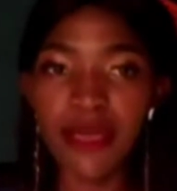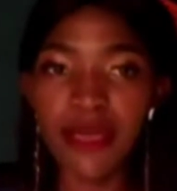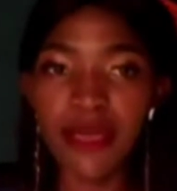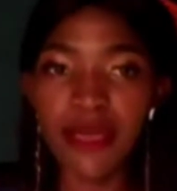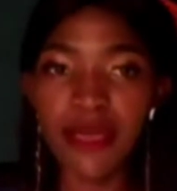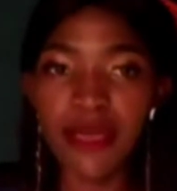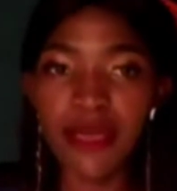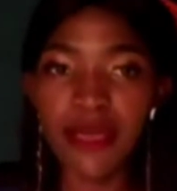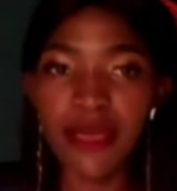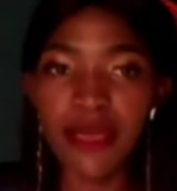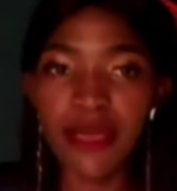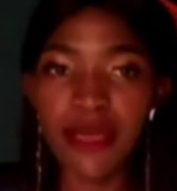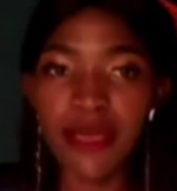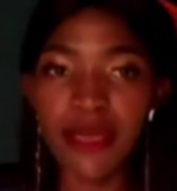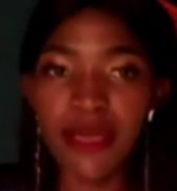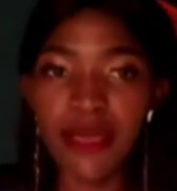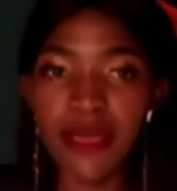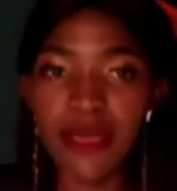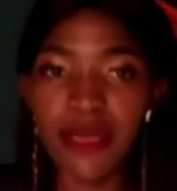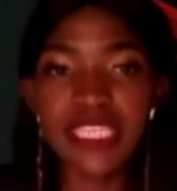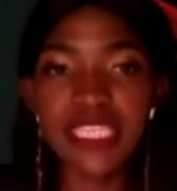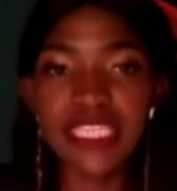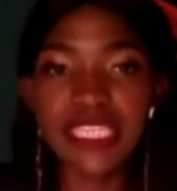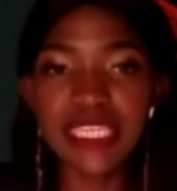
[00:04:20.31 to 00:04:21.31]
But the
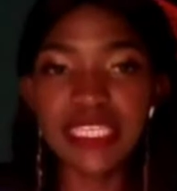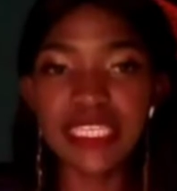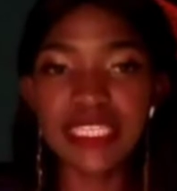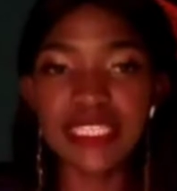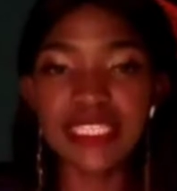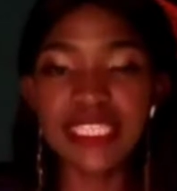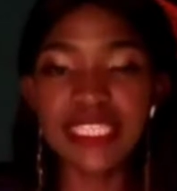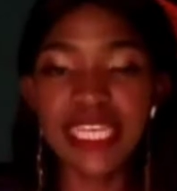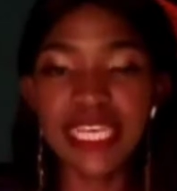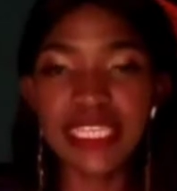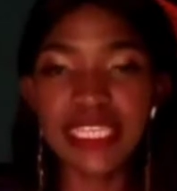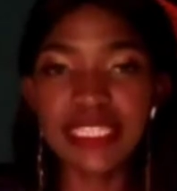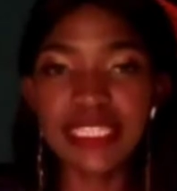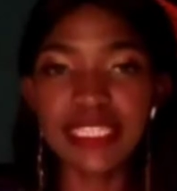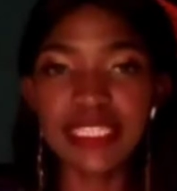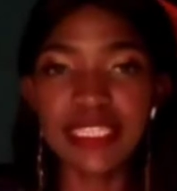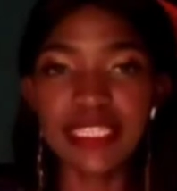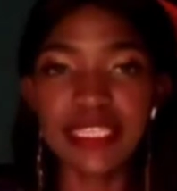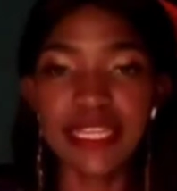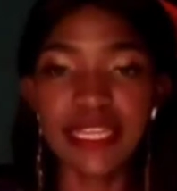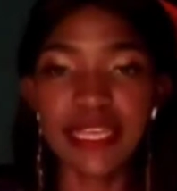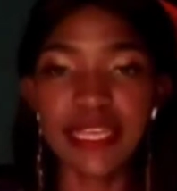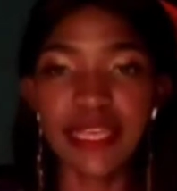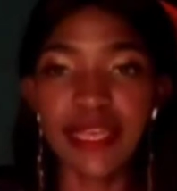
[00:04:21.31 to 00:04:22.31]
priority is
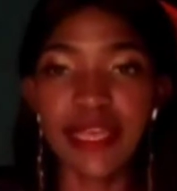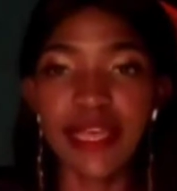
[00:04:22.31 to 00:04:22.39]
just